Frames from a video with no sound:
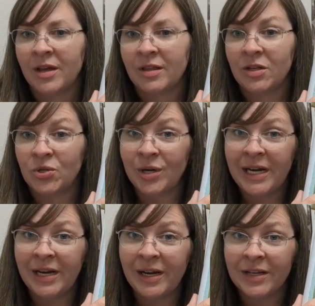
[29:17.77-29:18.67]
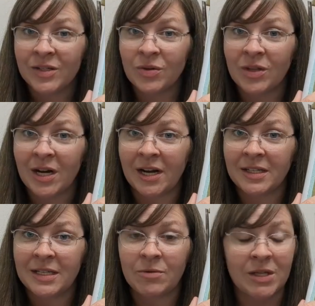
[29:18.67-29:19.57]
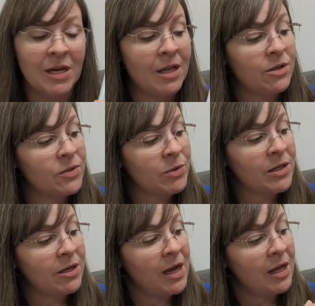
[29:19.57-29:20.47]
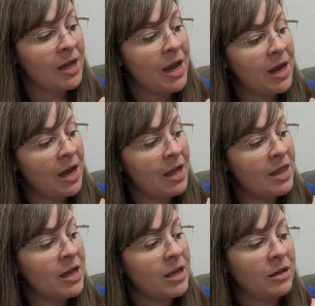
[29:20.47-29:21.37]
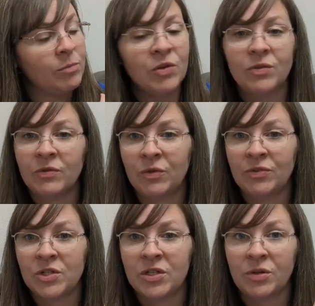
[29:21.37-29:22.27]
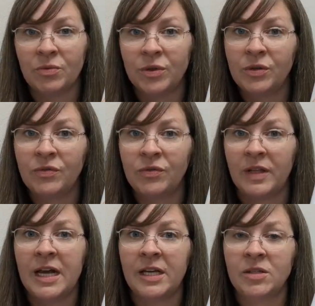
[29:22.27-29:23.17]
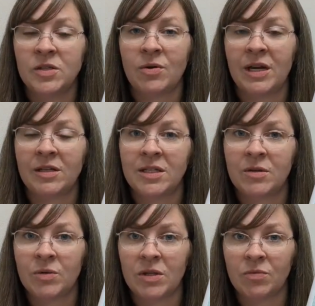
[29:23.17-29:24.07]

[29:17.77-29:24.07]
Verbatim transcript: the tree so that I could see what the yellows were looking like and then move over to the roof line so I could see what the